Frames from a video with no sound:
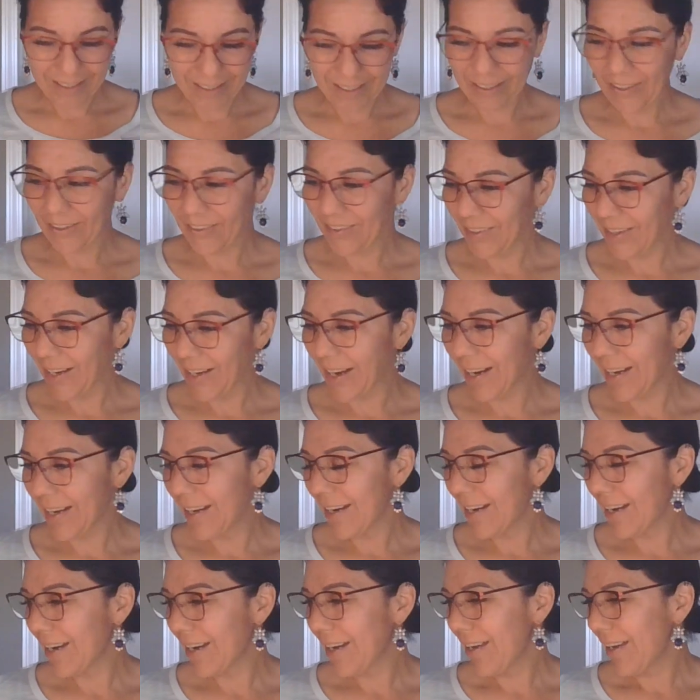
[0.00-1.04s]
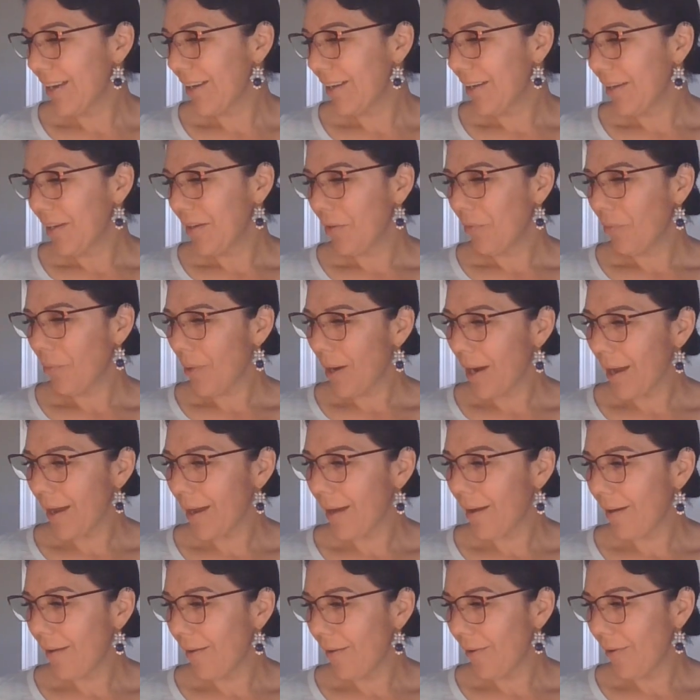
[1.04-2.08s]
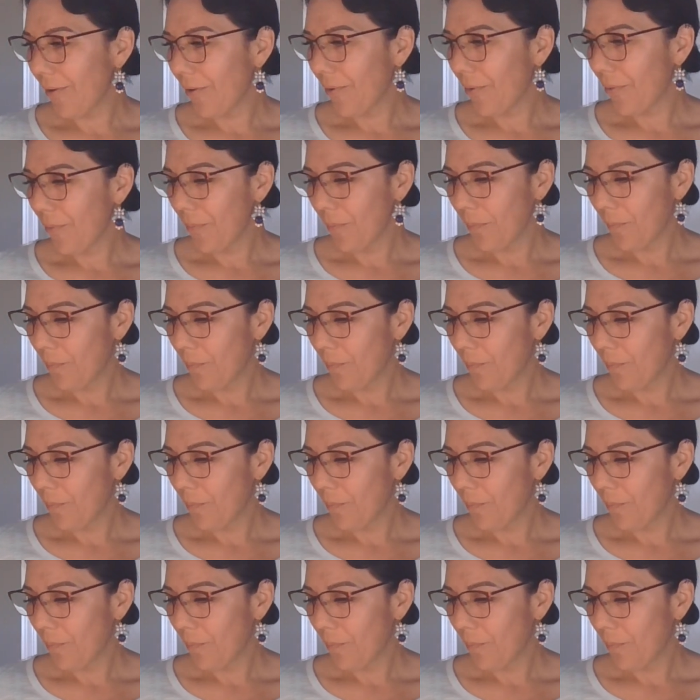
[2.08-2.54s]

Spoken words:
All right. Wow.